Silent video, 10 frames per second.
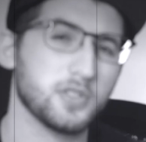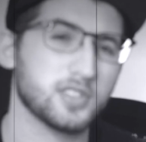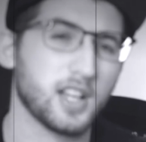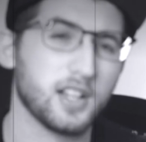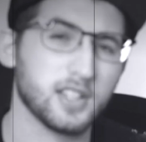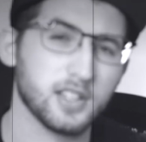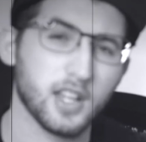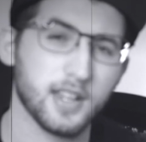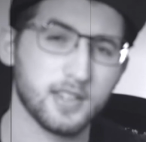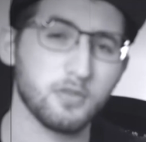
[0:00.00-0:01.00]
sound that
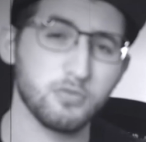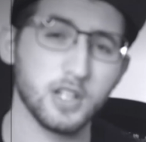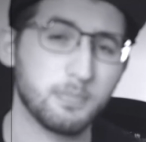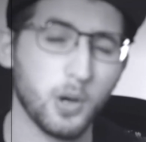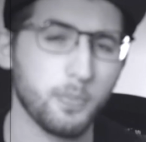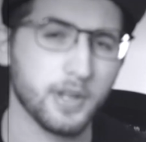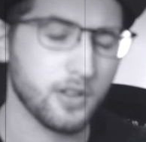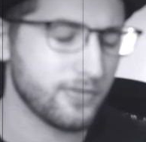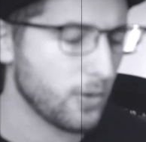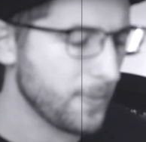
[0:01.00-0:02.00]
they're really
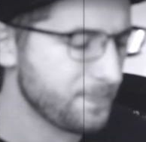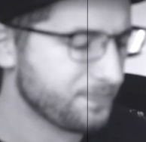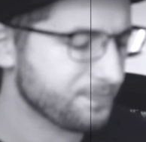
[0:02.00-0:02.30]
popular for.